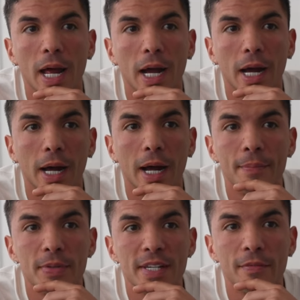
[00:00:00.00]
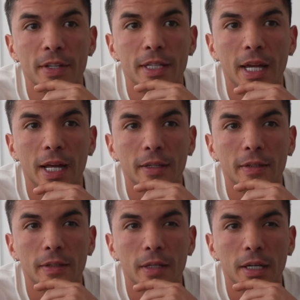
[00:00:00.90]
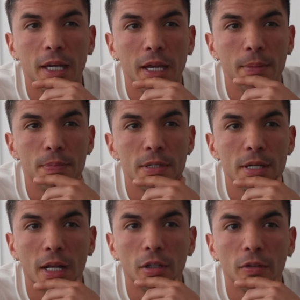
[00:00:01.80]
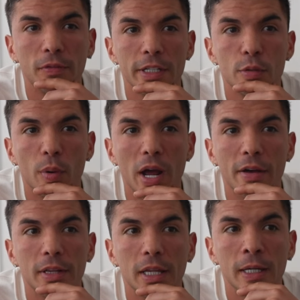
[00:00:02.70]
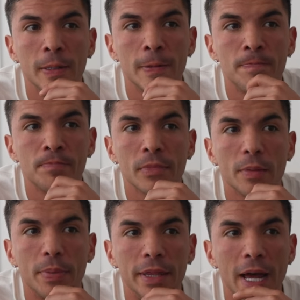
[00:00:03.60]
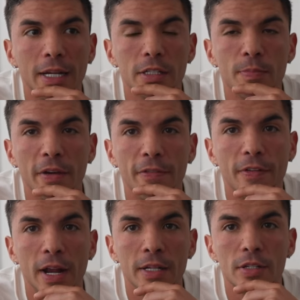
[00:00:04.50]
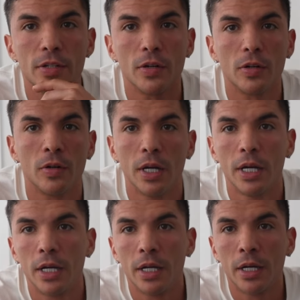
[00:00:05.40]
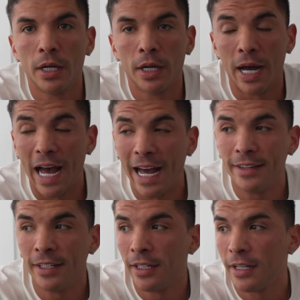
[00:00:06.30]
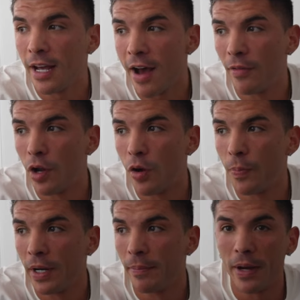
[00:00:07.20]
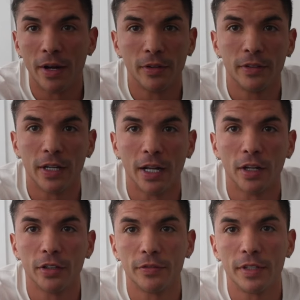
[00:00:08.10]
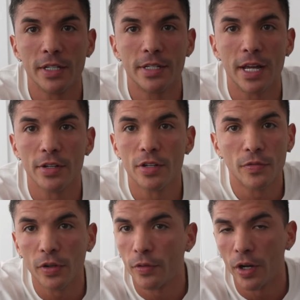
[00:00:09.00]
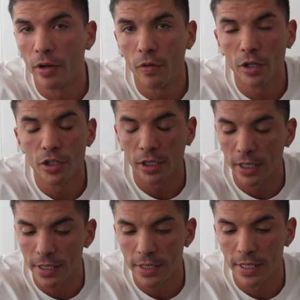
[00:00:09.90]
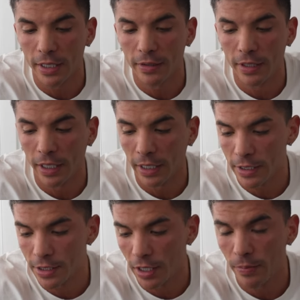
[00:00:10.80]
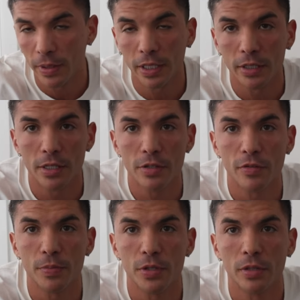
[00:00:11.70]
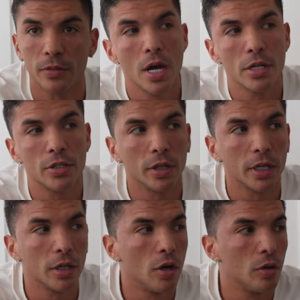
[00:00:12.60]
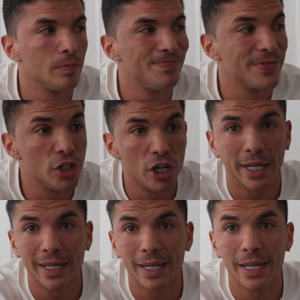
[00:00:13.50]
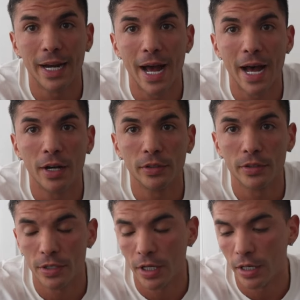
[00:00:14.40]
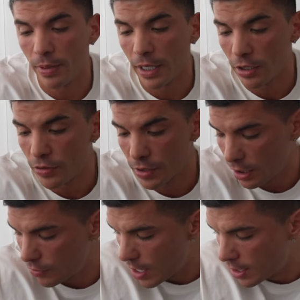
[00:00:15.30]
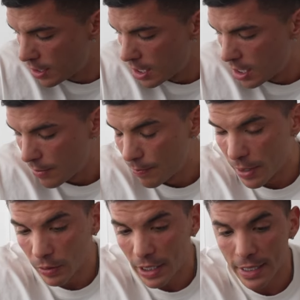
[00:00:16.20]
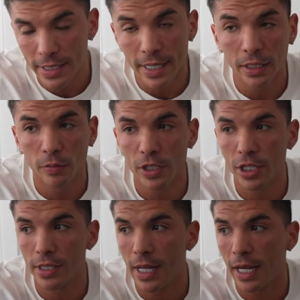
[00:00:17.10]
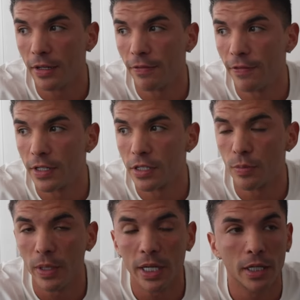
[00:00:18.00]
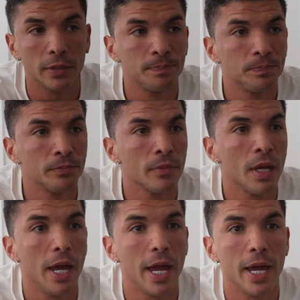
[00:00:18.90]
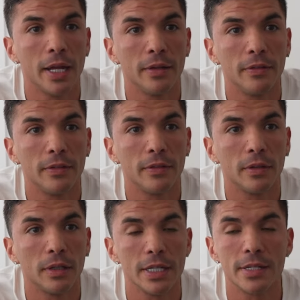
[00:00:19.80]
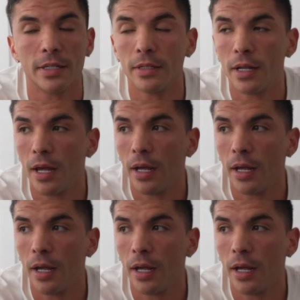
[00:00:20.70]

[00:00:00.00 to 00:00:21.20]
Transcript: Uh, I'm someone that keeps a lot of things privately, but Nile is my friend, so I think I will open about a lot of things there, so if you want to watch it, as I said, the link is going to be in the description, so you can go check it out. It's going to be an interesting one. But with that said, we just ate the first meal, and listen,